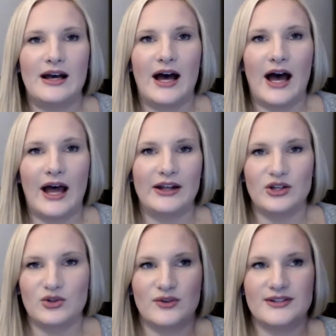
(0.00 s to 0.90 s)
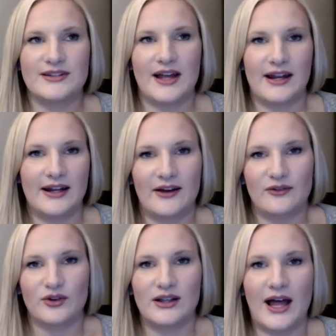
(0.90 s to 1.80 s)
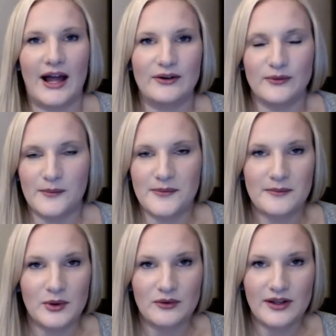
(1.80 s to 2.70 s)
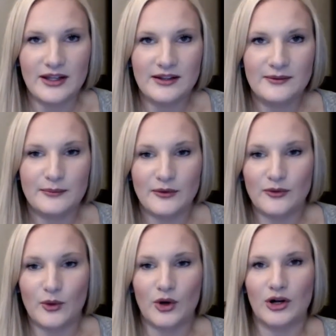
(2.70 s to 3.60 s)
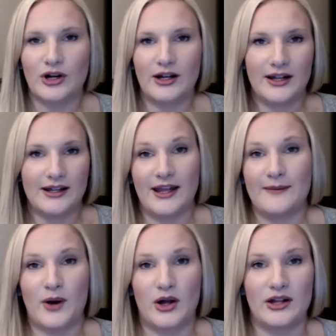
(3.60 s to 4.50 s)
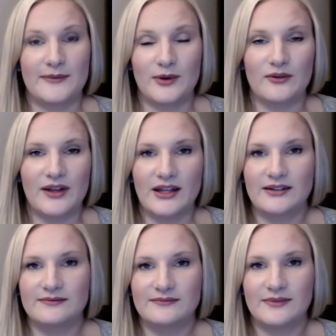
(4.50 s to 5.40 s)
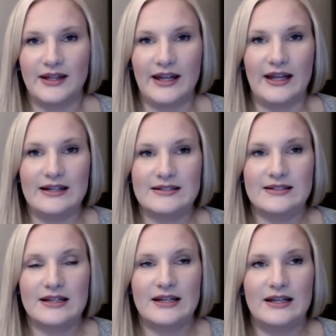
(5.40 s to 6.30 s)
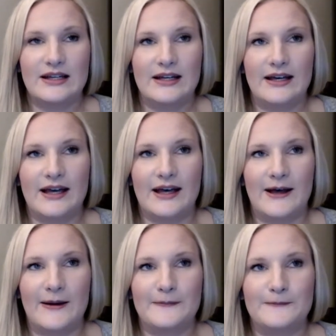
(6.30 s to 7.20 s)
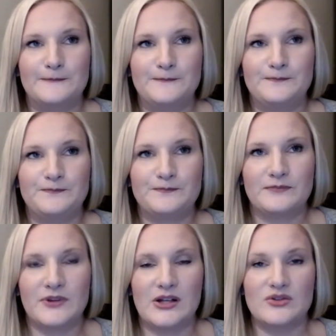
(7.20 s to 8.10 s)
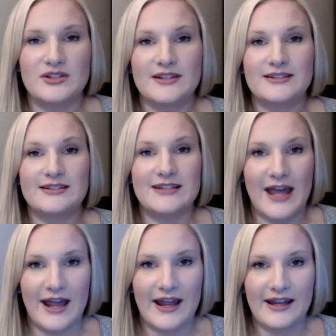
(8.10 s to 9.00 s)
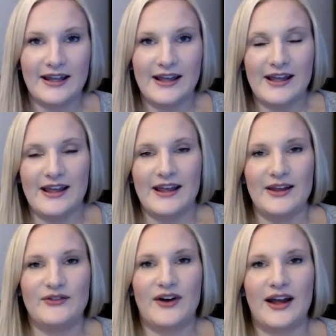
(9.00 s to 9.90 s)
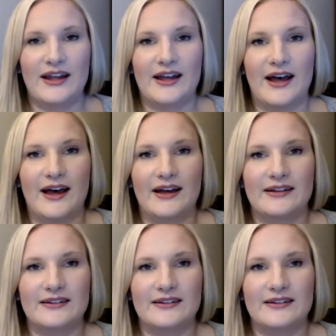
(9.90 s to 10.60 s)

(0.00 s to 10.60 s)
I could recite every line from the movie before it came on in the movie. And, to this day, if I